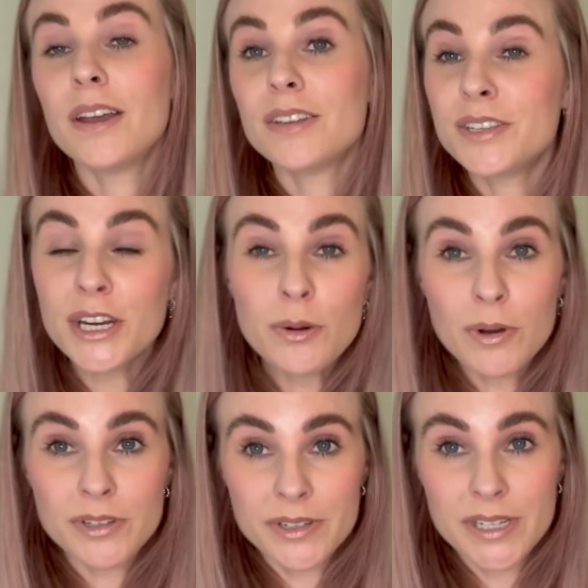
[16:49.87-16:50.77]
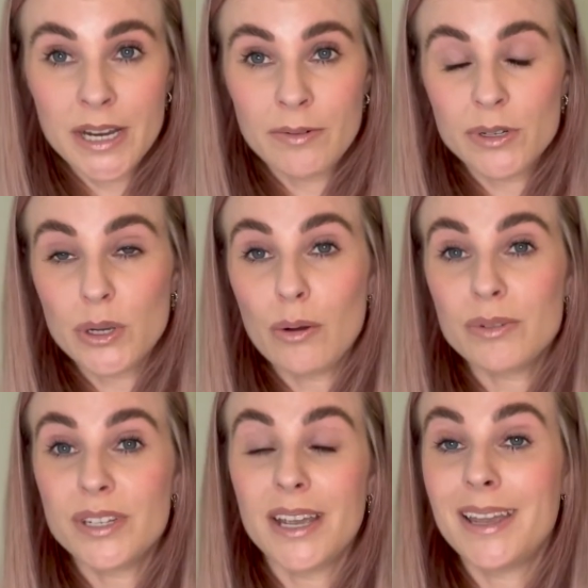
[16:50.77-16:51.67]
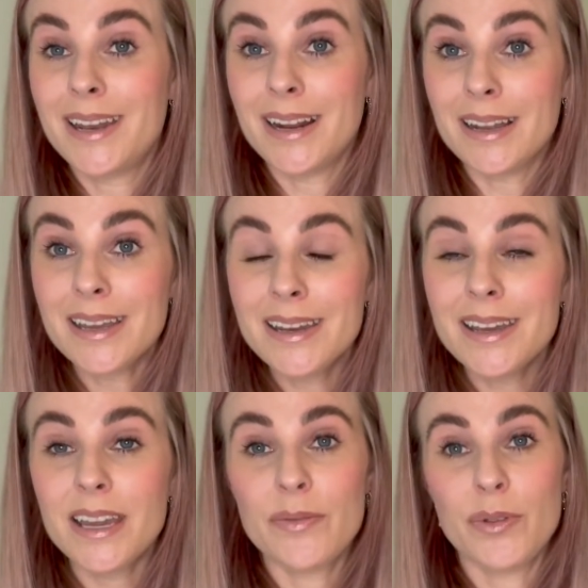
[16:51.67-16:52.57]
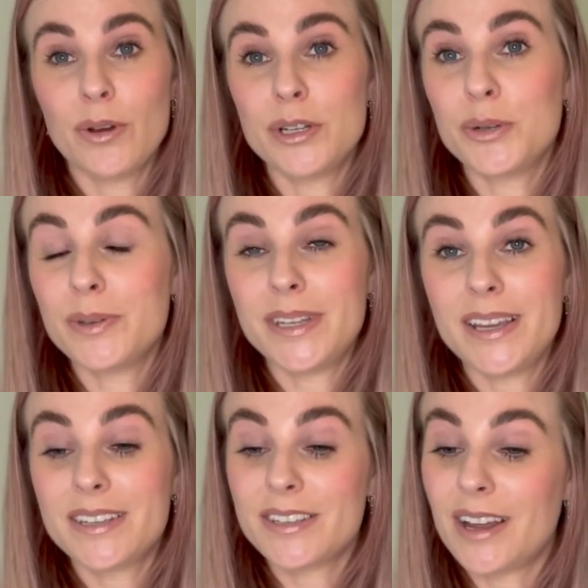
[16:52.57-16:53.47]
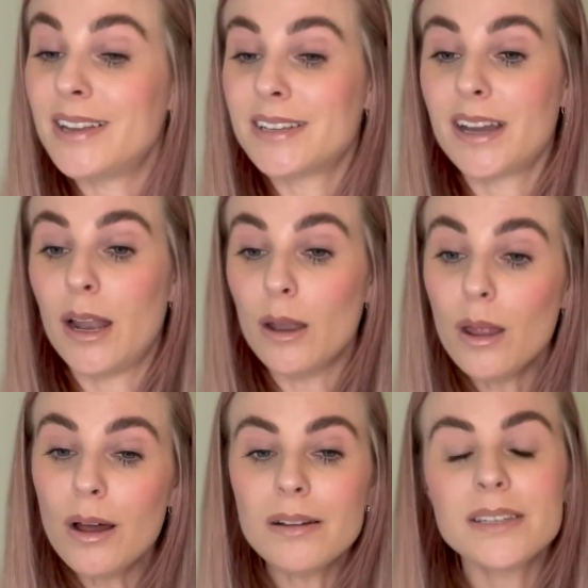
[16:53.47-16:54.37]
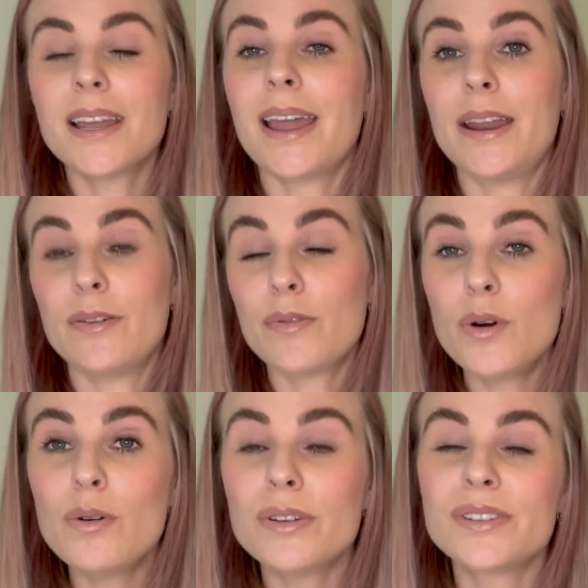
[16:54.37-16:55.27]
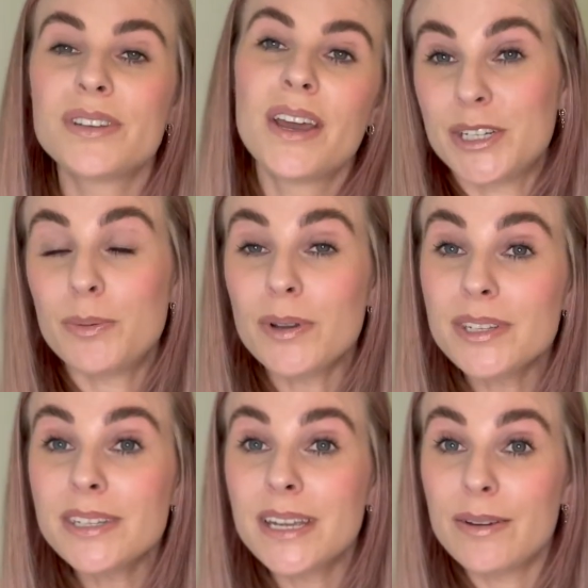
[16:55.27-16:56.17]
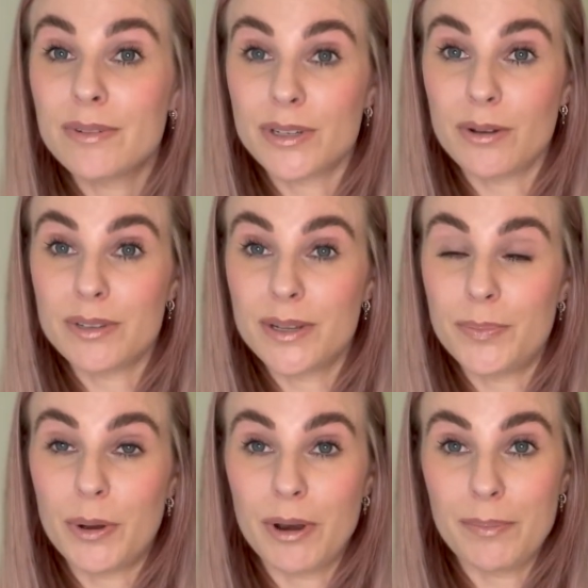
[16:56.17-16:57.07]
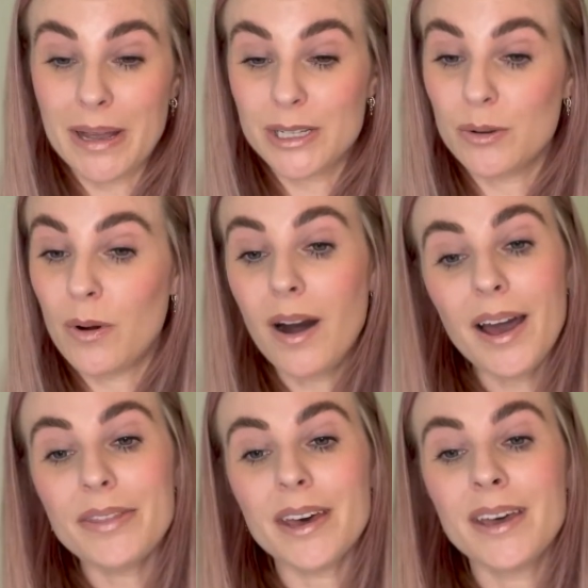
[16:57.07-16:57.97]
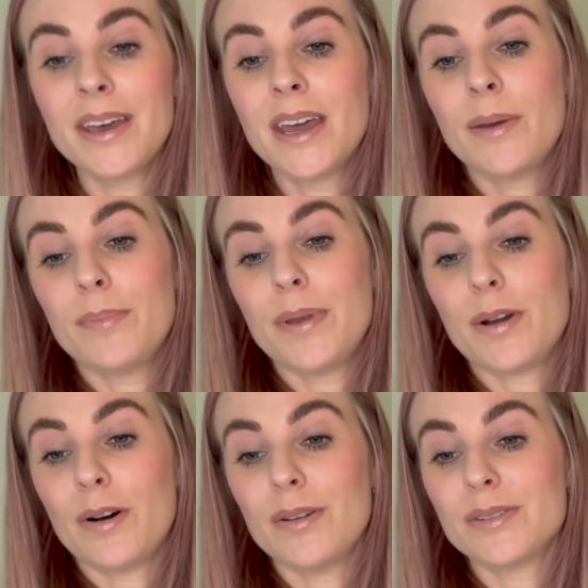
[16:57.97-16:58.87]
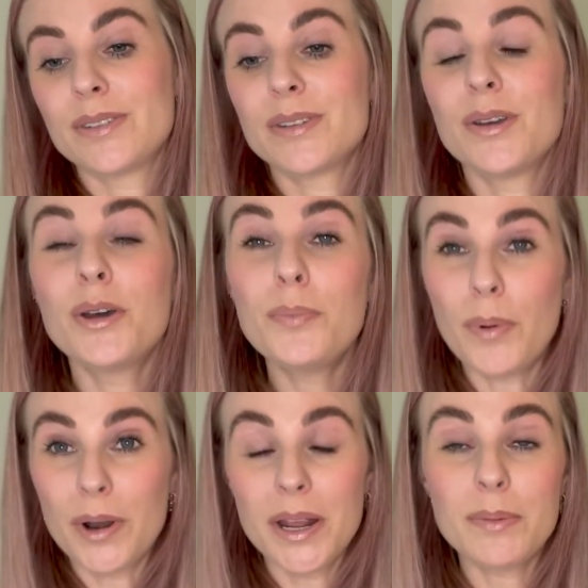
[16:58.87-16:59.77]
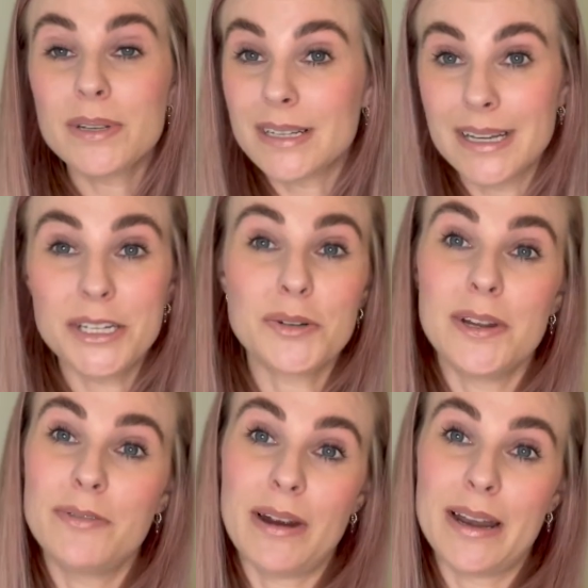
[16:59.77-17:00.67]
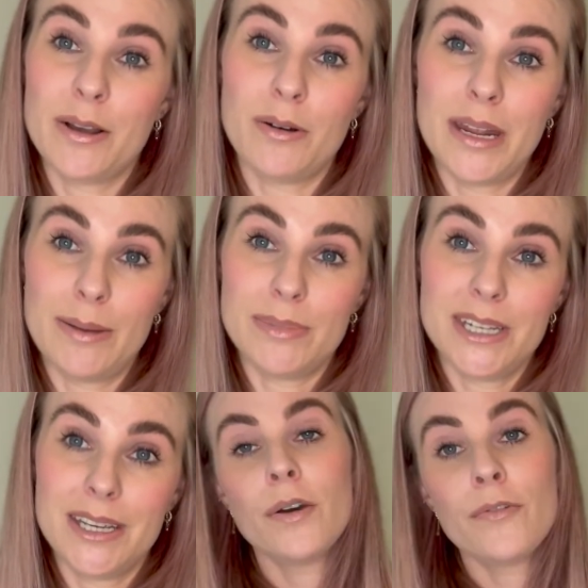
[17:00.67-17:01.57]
Sarah wasn't seeing results in getting leaner, even though she was exercising a lot. And of course, she wasn't seeing results in building muscle either, because her body was literally running on empty.